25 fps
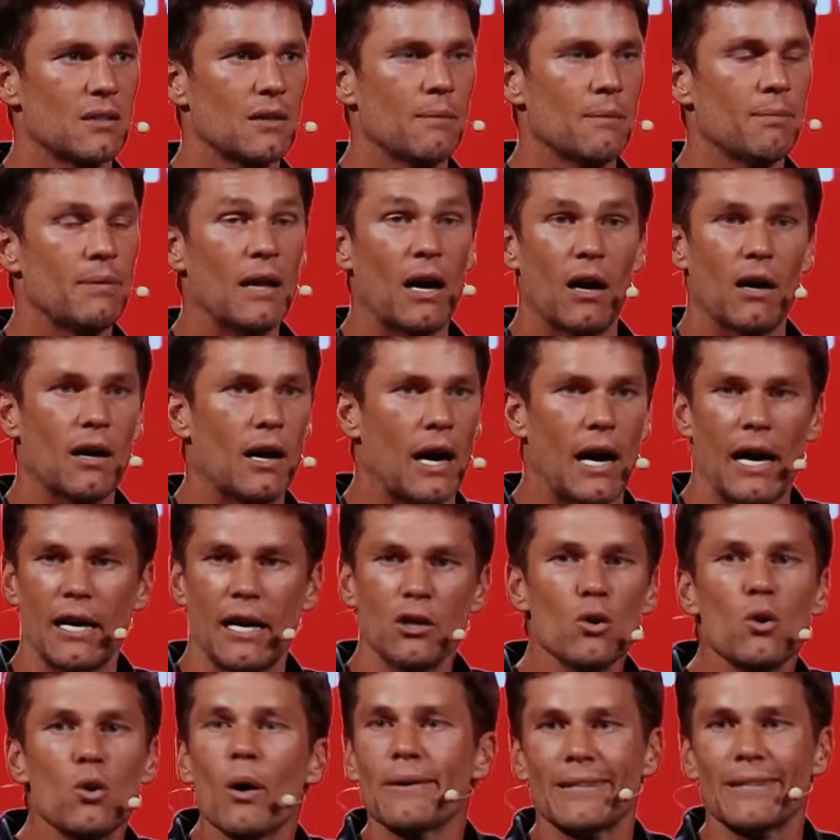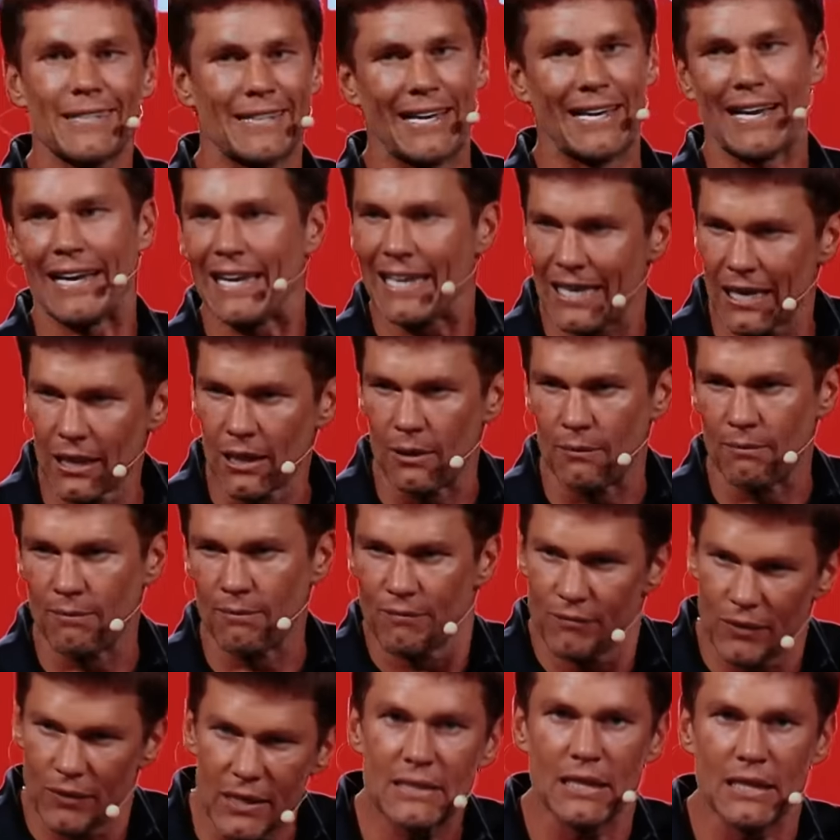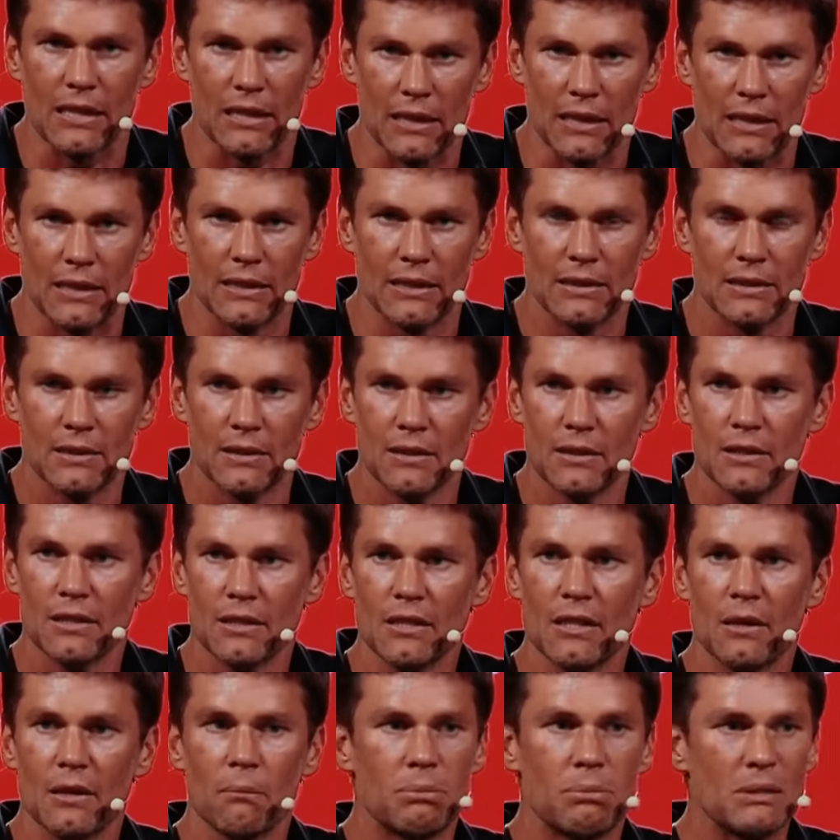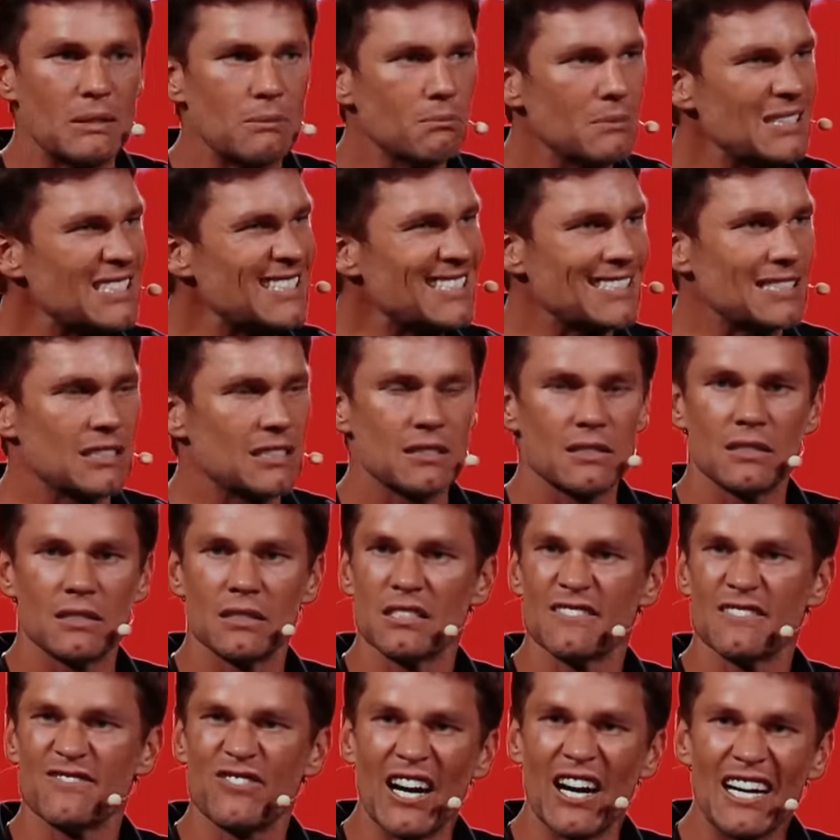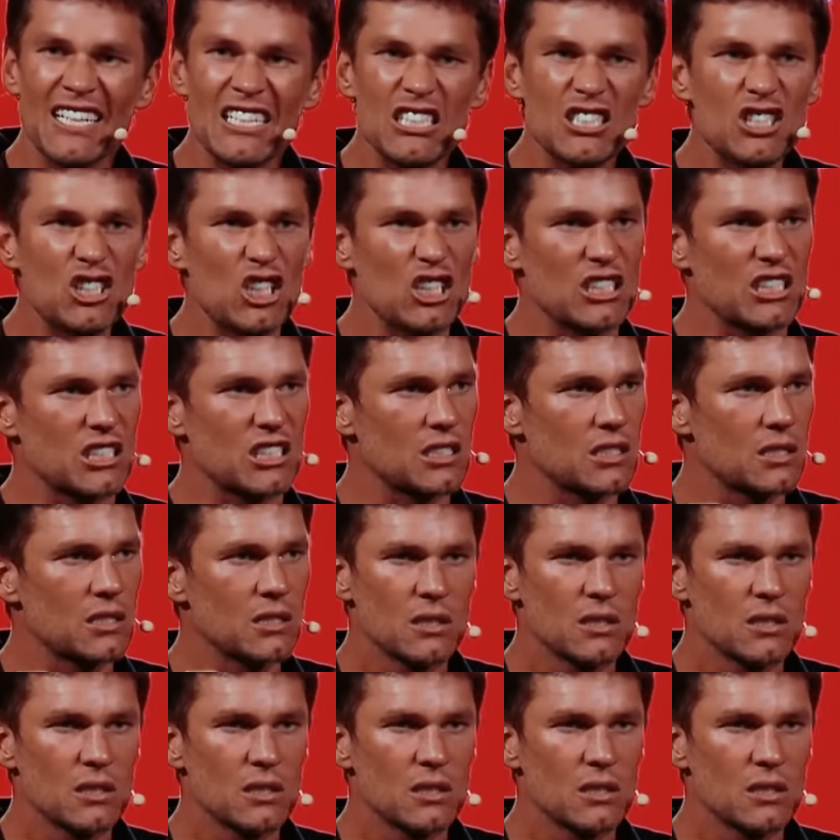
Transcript: Now, I knew I wasn't going to kill them physically, but man, if I could just,